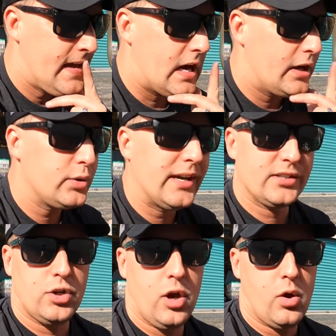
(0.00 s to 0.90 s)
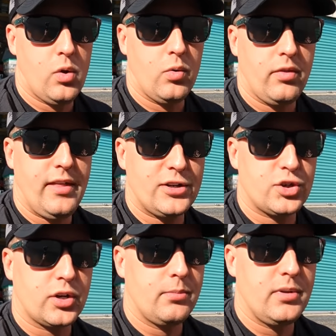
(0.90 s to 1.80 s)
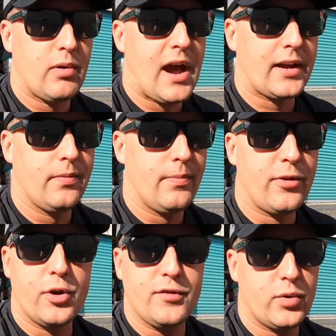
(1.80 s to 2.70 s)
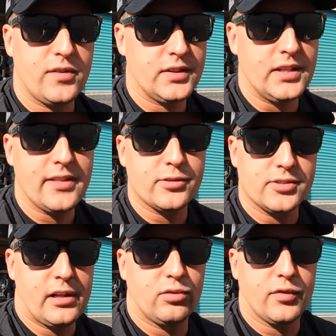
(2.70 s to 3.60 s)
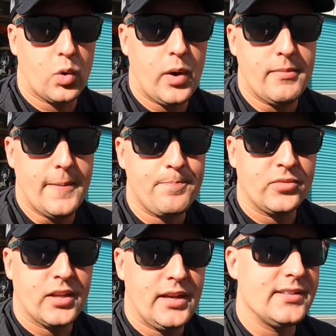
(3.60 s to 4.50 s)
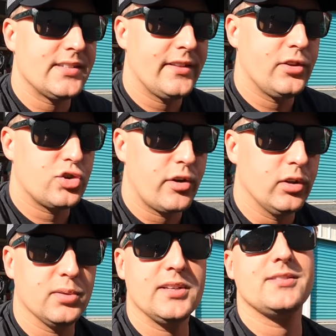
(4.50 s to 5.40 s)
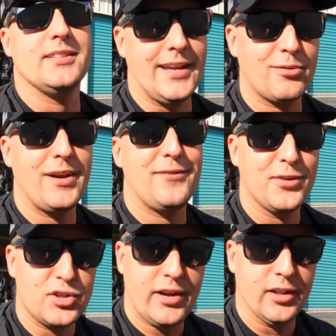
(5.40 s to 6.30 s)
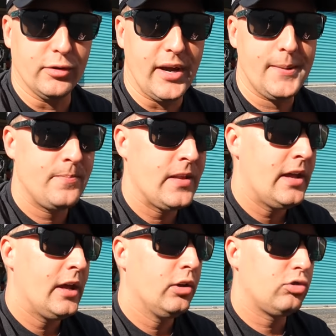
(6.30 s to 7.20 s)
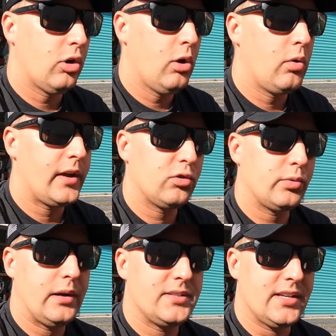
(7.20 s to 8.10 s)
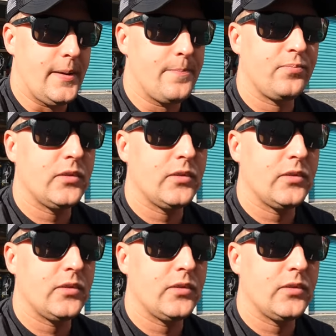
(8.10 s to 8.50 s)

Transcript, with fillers: You guys know that you're gonna be rocking $30,000, $40,000, $50,000 of equipment inside the trailer, plus the 10 grand for the trailer, right? So here's what I would say.